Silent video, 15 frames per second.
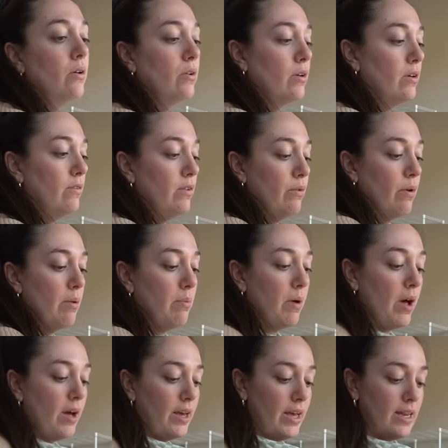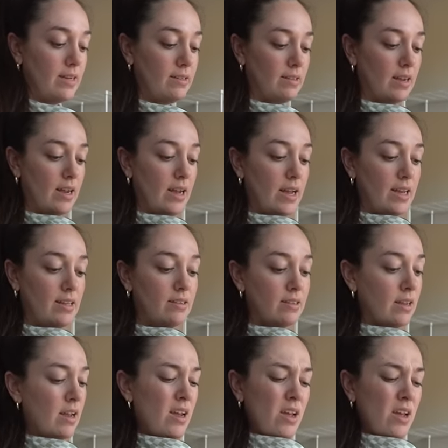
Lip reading: or if you want pocket designs